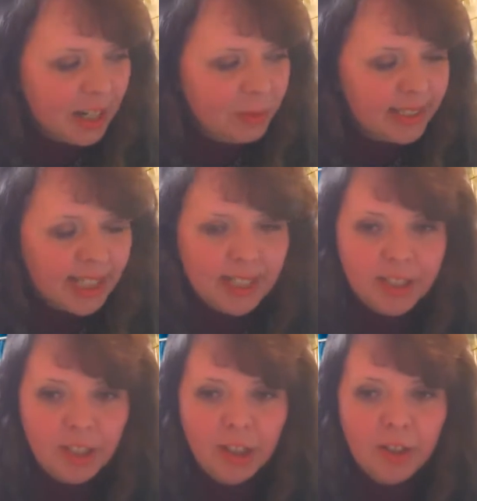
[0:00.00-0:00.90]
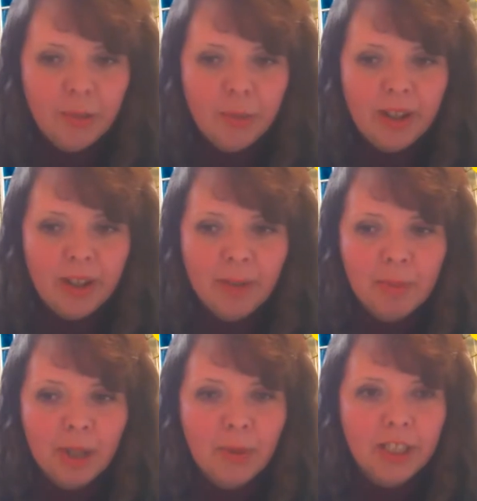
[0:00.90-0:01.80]
I want to ask you
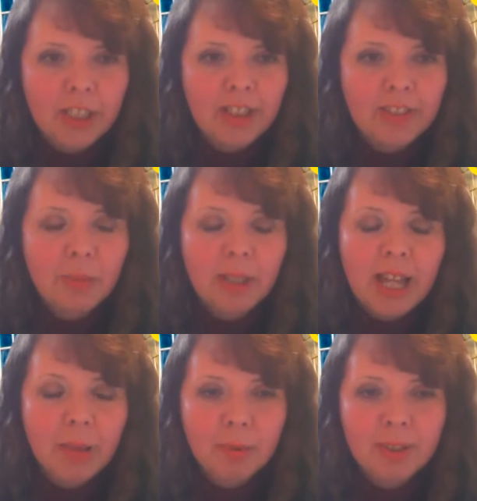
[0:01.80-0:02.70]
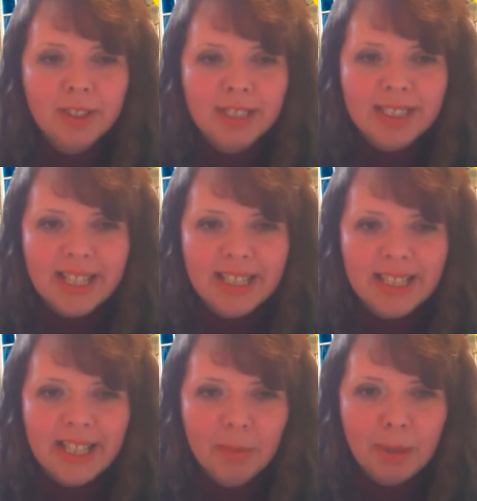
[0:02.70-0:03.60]
a question that will help us understand
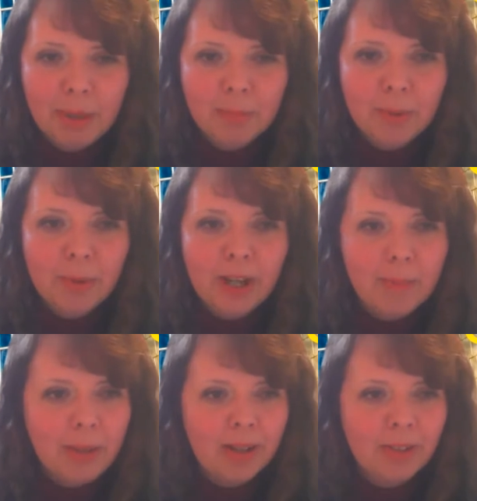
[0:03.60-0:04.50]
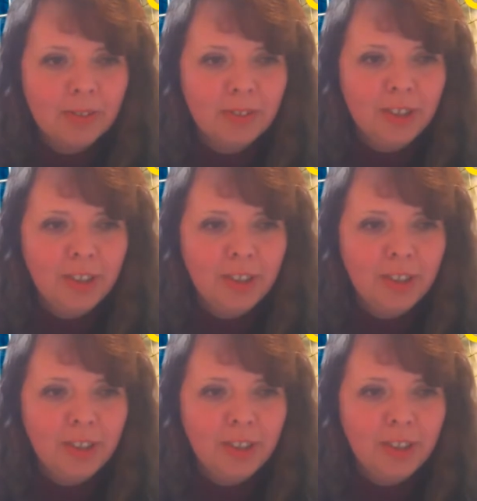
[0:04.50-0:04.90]
a little bit more about